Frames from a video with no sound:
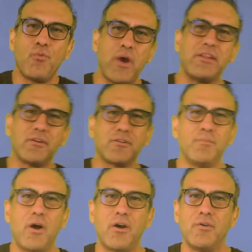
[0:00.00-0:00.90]
wait till
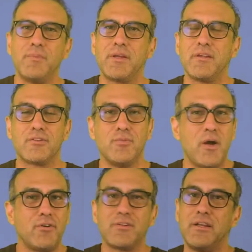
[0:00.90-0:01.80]
tomorrow because
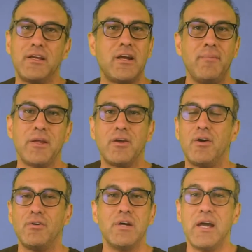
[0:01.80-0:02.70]
tomorrow's gonna come and
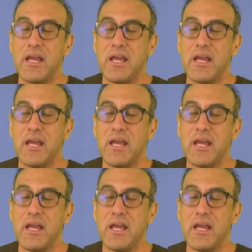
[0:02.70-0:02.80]
go